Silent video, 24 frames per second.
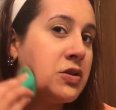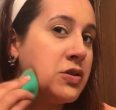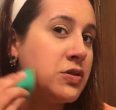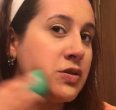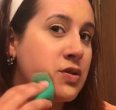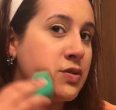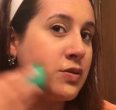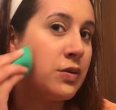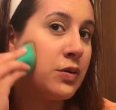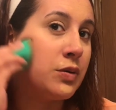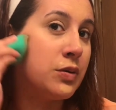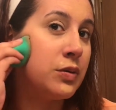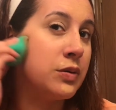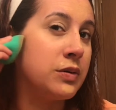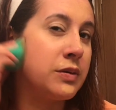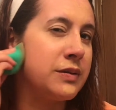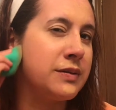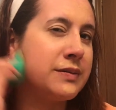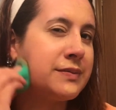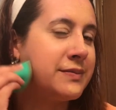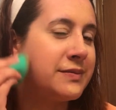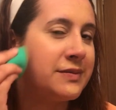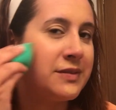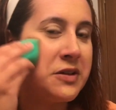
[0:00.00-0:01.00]
So
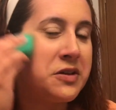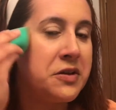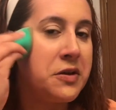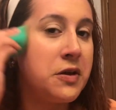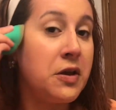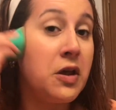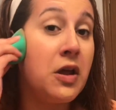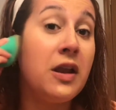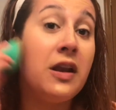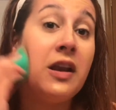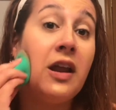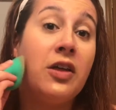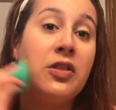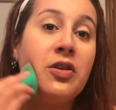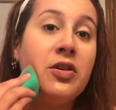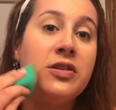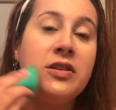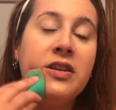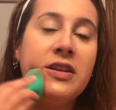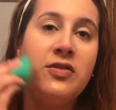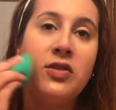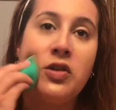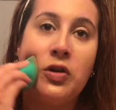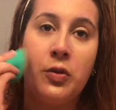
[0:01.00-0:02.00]
now they're in
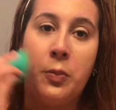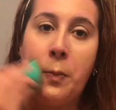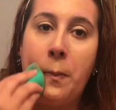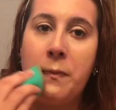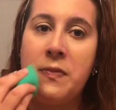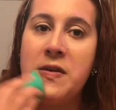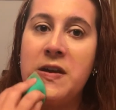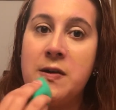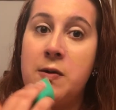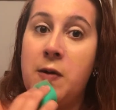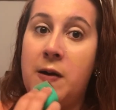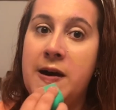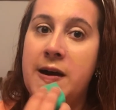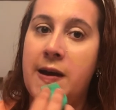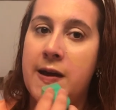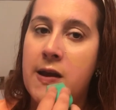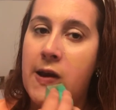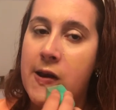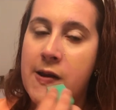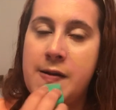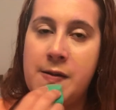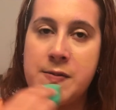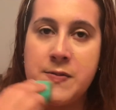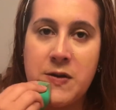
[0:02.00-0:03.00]
the living room being
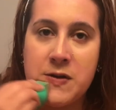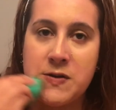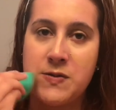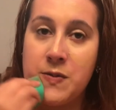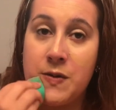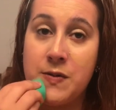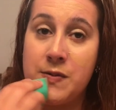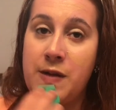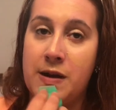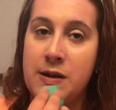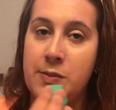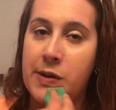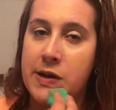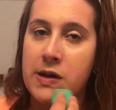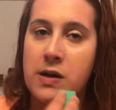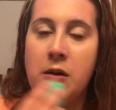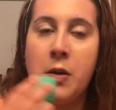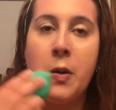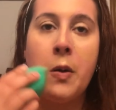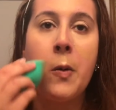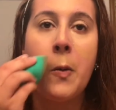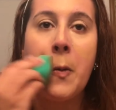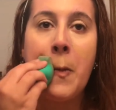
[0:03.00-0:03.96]
quiet, which won't happen.